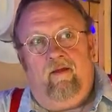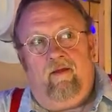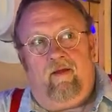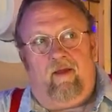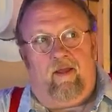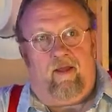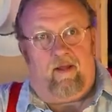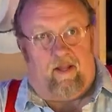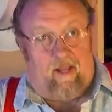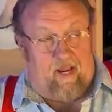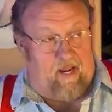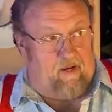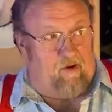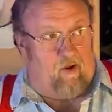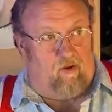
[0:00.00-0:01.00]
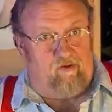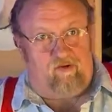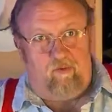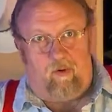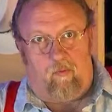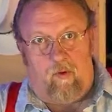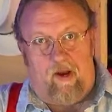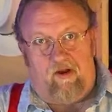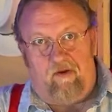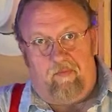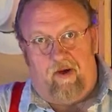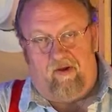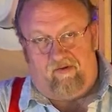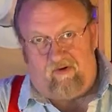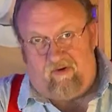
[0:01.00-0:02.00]
and and also a
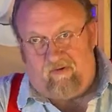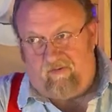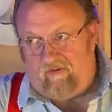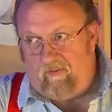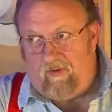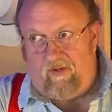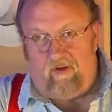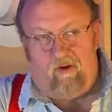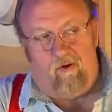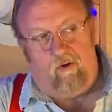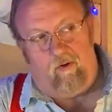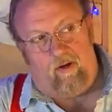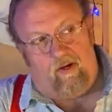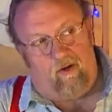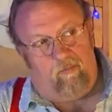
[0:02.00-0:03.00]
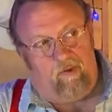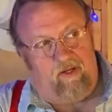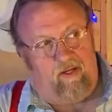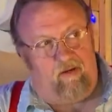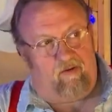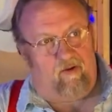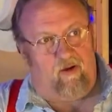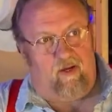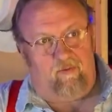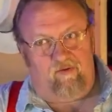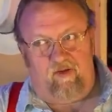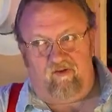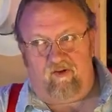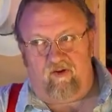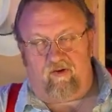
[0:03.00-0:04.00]
randomizer, so I know how many times
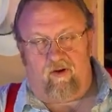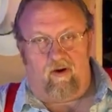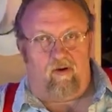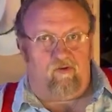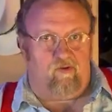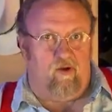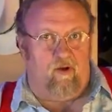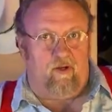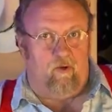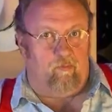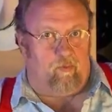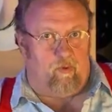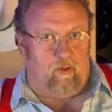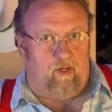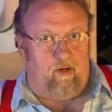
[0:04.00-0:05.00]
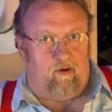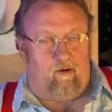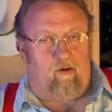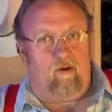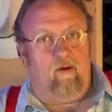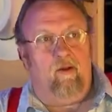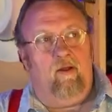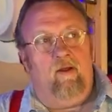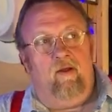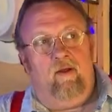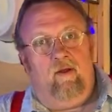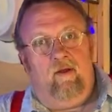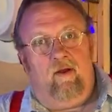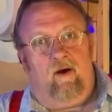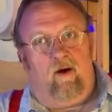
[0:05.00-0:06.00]
each guitar has gone out per year
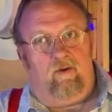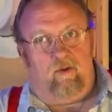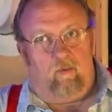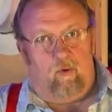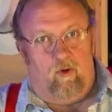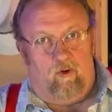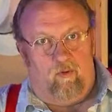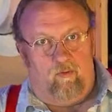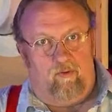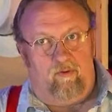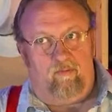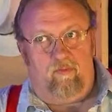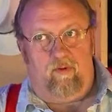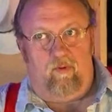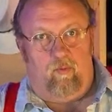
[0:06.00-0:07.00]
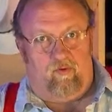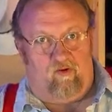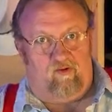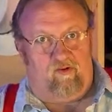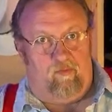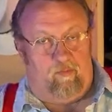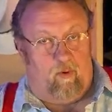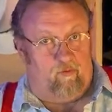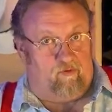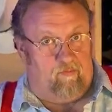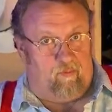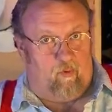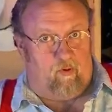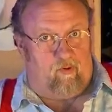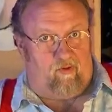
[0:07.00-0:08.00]
on the road, which is the most
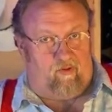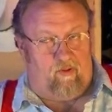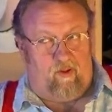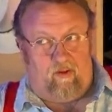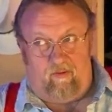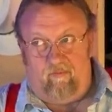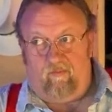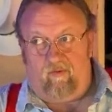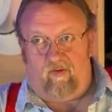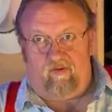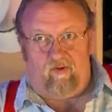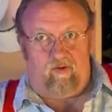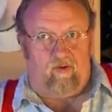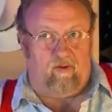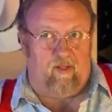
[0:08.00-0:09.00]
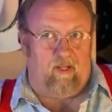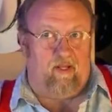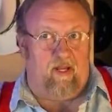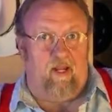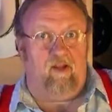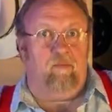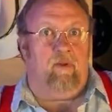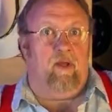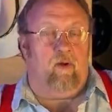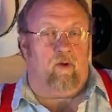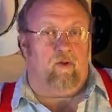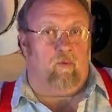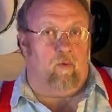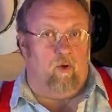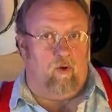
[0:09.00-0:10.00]
important thing, because it, they need to be out on
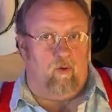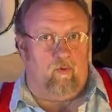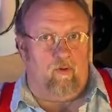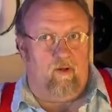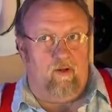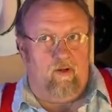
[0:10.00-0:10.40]
the road